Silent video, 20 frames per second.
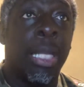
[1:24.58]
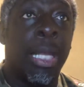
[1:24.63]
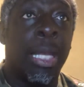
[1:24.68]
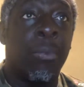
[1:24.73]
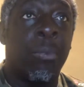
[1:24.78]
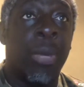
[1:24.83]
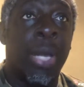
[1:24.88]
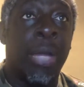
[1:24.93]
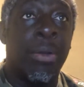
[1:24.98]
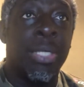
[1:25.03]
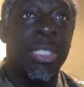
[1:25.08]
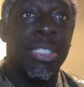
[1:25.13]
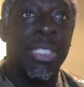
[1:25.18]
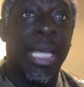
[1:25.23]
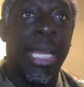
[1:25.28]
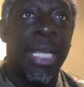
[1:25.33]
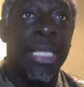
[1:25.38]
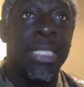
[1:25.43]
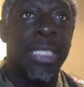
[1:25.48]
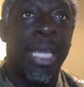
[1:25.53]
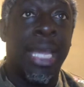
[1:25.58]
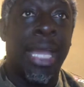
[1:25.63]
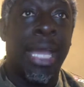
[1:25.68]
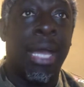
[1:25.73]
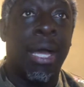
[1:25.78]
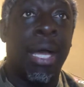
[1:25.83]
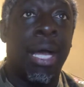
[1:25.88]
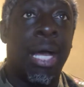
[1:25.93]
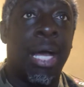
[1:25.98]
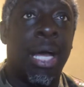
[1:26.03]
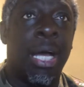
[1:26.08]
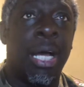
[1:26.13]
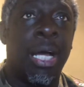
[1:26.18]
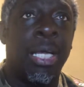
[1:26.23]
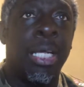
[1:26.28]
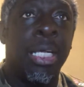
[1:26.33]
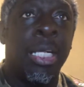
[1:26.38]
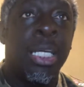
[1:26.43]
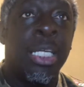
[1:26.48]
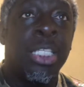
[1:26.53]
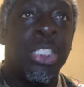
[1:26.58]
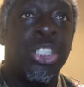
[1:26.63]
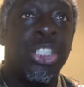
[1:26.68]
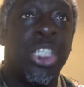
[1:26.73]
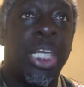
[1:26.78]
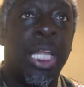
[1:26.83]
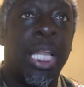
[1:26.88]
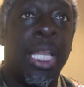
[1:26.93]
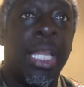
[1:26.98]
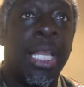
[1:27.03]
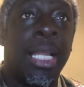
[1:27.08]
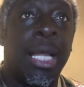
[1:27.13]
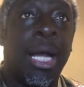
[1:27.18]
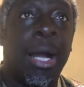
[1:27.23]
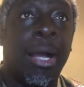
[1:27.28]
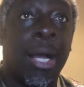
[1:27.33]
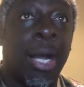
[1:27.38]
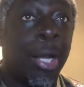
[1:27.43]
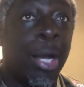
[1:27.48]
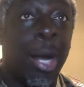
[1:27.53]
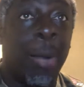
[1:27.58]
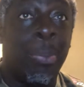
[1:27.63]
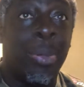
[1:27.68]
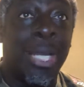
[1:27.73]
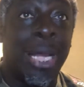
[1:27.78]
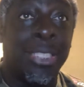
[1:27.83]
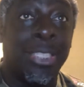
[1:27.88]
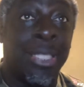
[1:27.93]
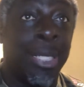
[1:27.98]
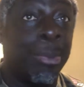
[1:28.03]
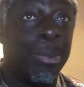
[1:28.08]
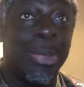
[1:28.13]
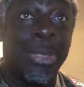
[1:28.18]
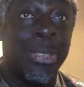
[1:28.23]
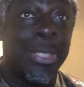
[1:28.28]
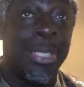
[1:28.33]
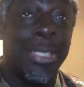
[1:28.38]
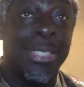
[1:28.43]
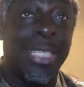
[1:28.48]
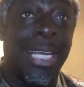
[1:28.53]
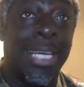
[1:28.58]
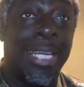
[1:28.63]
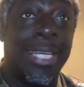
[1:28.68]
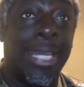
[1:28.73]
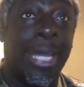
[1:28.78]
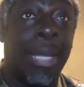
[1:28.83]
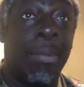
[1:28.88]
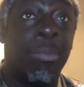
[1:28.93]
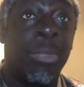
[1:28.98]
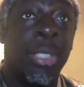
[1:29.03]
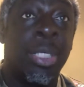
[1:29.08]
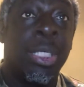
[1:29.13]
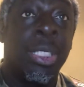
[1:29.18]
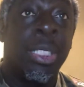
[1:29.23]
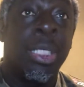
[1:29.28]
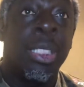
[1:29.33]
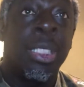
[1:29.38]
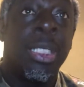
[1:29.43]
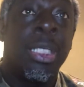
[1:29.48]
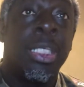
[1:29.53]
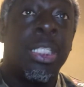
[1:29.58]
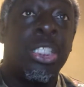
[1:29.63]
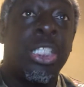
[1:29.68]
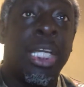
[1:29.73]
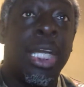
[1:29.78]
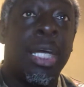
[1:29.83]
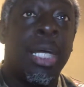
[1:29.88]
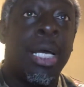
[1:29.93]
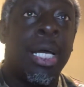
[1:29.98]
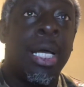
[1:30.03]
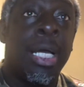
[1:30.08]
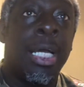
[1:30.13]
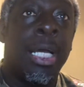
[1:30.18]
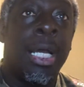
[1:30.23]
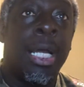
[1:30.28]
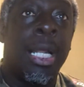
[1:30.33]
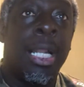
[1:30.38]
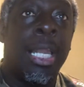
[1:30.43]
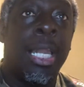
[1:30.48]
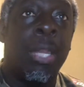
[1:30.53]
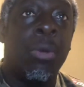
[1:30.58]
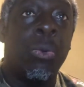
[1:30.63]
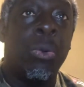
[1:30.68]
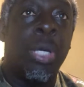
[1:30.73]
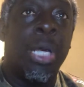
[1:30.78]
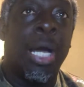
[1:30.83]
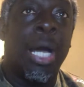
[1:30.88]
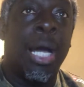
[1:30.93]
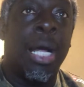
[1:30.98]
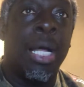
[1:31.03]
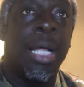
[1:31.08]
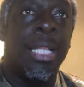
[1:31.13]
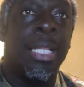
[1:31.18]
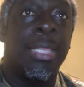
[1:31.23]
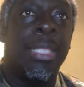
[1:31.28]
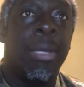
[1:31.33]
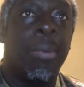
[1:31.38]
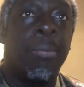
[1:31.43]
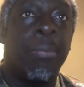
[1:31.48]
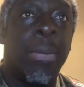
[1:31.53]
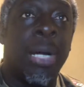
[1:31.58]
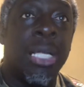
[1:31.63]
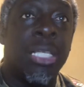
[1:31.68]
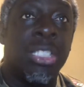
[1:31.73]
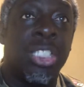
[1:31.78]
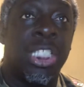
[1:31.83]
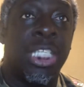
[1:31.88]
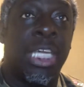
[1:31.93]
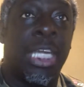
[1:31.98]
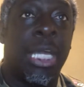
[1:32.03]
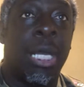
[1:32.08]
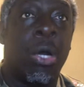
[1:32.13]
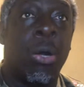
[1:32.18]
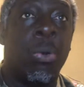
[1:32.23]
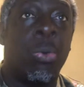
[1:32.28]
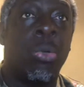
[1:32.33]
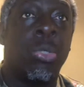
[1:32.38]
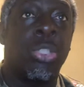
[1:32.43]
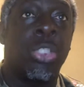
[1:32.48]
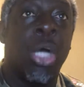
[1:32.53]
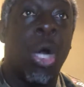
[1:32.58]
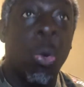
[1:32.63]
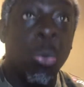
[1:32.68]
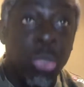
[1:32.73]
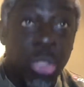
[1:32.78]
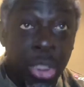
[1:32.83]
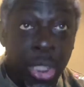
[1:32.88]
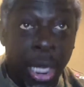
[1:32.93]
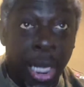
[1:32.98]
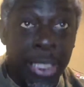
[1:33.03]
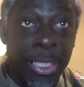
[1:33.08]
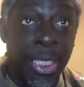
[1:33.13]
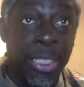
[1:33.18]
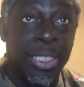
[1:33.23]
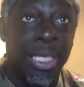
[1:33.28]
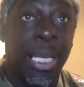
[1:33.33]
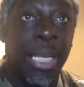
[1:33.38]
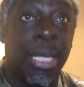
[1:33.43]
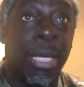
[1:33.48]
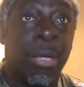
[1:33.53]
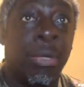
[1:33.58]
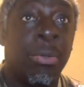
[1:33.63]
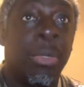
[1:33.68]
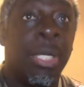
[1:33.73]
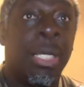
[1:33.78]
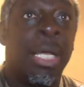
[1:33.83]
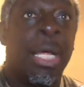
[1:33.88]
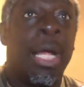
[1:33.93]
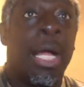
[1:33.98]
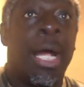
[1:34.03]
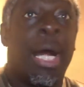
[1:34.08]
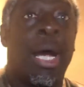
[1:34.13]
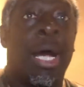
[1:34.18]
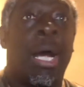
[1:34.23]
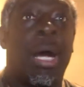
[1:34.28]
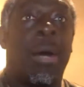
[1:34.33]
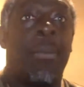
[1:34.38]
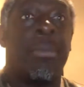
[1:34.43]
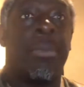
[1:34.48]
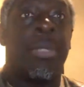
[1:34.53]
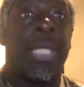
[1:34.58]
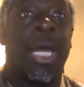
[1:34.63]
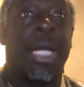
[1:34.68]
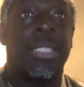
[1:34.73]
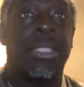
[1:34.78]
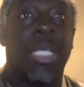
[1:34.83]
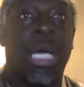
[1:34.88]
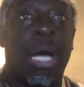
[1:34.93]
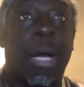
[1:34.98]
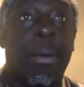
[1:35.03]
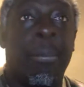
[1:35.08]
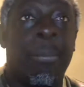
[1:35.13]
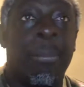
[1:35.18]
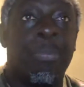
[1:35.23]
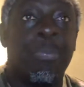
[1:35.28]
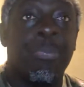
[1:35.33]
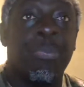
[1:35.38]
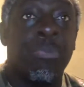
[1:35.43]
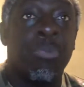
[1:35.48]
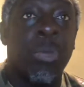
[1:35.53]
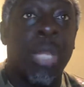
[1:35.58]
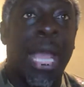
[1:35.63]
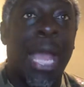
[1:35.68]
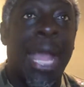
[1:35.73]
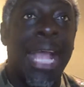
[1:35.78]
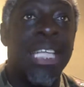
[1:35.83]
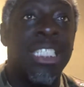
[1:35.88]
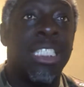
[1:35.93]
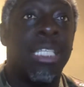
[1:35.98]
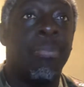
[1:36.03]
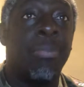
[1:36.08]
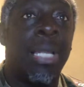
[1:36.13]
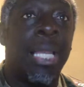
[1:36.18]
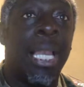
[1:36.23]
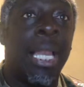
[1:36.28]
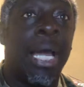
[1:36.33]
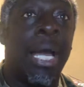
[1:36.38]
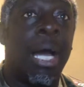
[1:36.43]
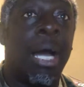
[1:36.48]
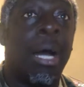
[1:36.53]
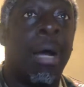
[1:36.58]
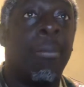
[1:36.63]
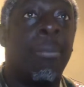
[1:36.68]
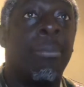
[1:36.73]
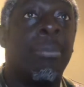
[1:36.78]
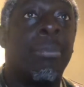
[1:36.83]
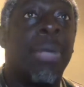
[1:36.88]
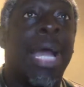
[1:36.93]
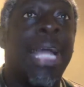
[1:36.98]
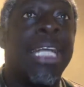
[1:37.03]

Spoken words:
where it says here, I can't pronounce the name, it's an Italian name, Gianluca Di Marzio told Sky Italia that AC Milan